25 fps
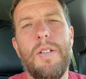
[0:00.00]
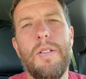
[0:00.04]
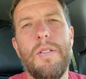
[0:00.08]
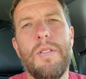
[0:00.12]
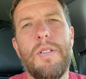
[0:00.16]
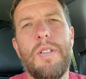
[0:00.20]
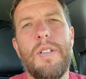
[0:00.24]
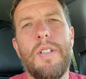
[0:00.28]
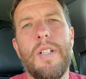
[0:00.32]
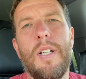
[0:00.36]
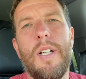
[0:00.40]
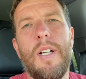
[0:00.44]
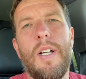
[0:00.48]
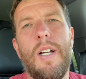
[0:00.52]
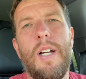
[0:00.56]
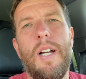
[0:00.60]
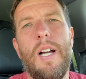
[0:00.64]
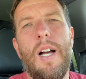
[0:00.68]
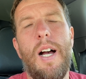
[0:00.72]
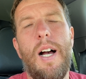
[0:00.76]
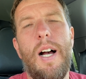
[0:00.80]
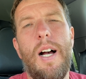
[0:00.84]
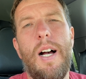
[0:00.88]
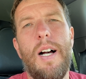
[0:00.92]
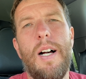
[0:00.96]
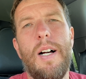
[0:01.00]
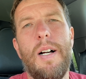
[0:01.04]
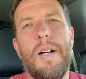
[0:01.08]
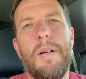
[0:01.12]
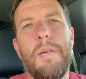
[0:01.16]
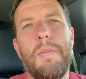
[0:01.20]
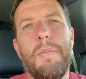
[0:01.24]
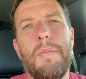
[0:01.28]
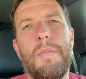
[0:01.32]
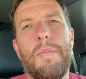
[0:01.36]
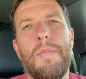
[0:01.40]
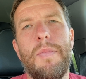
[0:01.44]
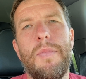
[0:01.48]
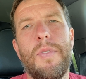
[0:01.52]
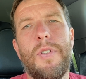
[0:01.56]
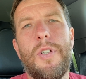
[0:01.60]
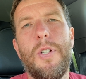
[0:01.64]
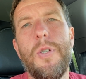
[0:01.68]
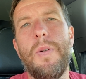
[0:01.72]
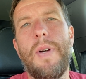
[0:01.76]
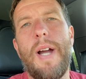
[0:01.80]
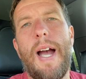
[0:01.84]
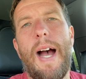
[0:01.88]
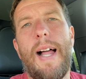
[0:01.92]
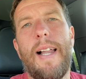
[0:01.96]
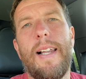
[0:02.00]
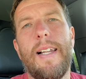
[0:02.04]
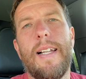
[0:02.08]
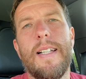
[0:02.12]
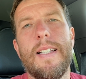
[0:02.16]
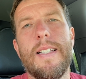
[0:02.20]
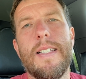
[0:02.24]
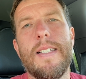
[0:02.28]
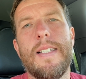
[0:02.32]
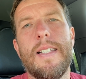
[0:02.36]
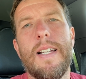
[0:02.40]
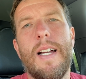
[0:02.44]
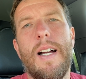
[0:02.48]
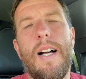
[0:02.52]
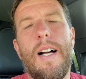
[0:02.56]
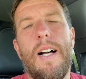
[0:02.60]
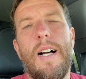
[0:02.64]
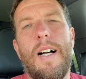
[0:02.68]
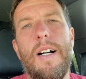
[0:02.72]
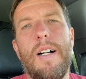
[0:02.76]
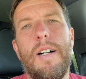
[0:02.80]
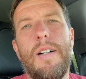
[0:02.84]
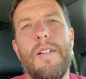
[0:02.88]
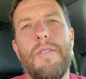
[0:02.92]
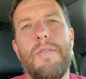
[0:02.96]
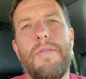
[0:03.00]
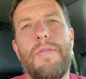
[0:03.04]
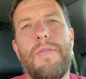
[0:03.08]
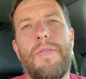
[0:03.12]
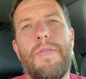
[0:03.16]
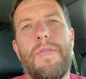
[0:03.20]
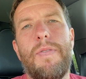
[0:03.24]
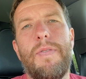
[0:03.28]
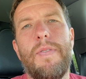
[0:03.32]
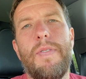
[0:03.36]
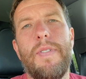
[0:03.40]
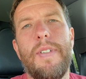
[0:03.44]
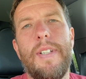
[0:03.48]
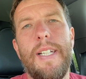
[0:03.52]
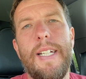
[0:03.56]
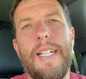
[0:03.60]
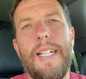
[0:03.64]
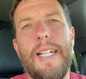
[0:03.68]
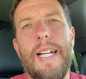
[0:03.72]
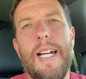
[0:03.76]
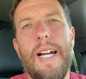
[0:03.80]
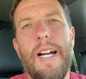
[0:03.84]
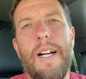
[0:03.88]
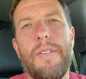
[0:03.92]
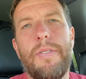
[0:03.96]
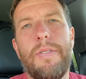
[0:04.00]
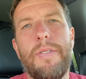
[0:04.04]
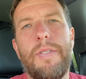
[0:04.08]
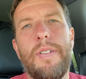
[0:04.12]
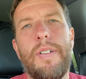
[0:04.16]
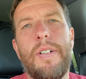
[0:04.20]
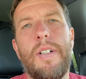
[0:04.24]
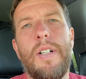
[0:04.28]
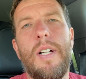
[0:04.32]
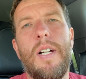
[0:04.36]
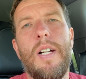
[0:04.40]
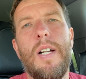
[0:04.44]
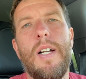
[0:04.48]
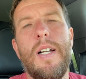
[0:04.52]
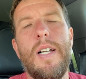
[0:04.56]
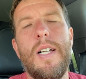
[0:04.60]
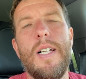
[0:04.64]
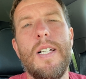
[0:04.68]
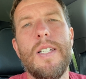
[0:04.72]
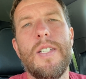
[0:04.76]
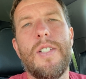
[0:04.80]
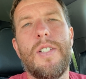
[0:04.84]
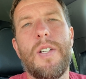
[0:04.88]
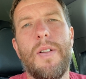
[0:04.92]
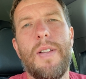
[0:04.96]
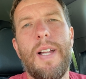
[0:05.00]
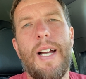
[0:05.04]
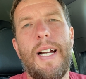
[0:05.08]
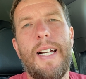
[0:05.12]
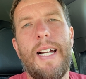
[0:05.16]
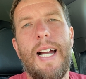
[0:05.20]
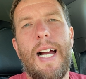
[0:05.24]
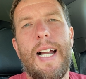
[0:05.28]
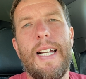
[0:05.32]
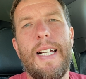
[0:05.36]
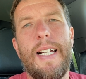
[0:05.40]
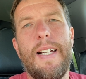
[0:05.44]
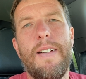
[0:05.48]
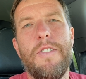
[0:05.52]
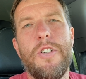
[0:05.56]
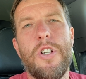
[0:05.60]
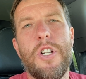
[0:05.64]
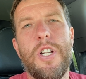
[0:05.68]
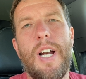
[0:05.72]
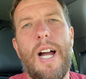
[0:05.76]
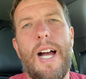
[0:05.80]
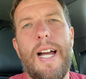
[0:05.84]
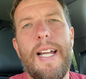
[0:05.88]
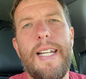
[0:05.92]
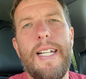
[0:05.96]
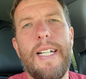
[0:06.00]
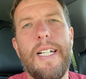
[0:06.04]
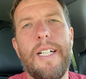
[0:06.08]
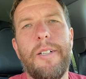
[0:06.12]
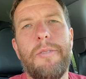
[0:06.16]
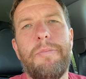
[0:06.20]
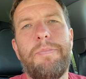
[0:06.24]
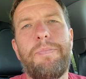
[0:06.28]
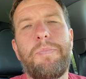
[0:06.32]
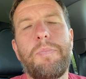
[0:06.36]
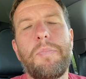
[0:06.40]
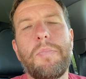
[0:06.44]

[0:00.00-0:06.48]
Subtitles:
use 2 gallons of DEF. So that kind of gives you an idea.